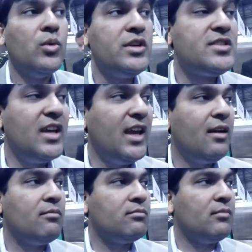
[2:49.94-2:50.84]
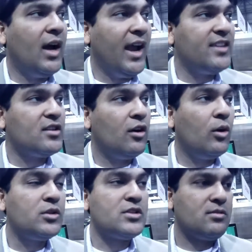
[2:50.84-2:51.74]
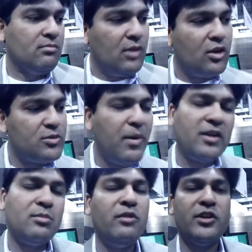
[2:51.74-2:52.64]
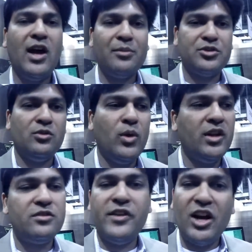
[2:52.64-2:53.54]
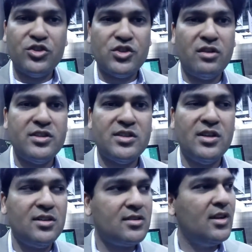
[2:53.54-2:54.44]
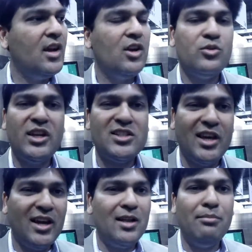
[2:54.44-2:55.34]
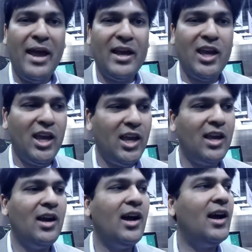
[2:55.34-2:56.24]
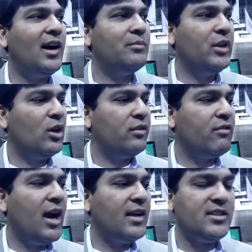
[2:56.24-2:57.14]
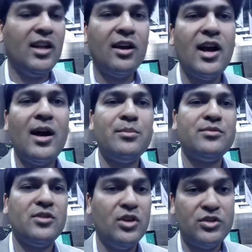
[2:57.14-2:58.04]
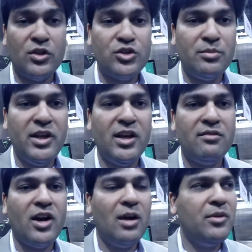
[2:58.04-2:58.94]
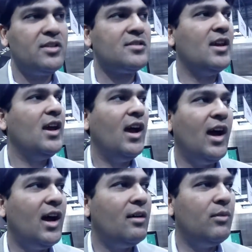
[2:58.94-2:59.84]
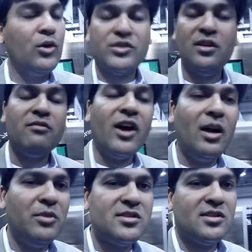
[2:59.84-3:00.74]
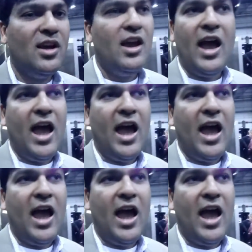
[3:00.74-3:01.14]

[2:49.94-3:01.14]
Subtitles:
We're seeing, I guess, a whole spectrum of adoption, whether it's financial services, retail, banking, you've got telecom, social media environments, hosted environments.